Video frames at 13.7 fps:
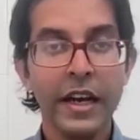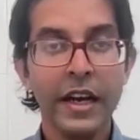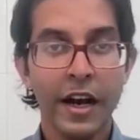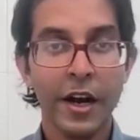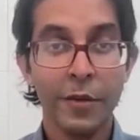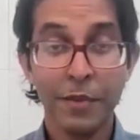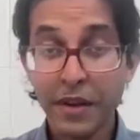
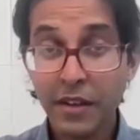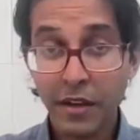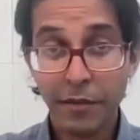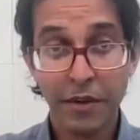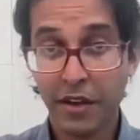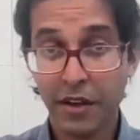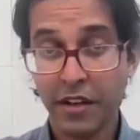But
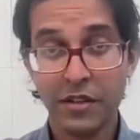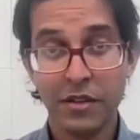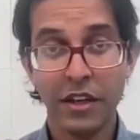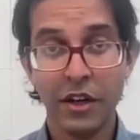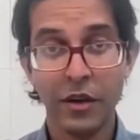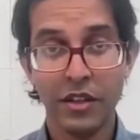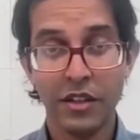it is,
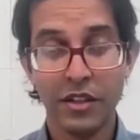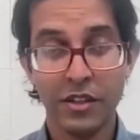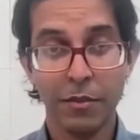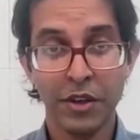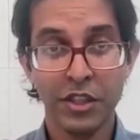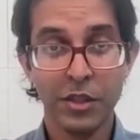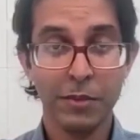it
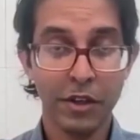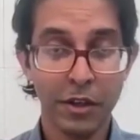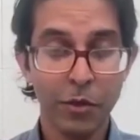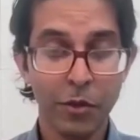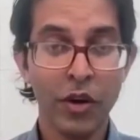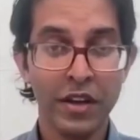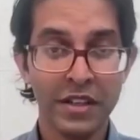brings up a
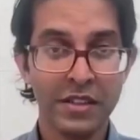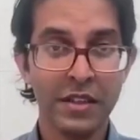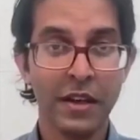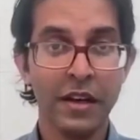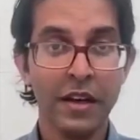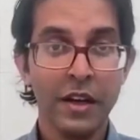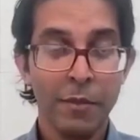good point as to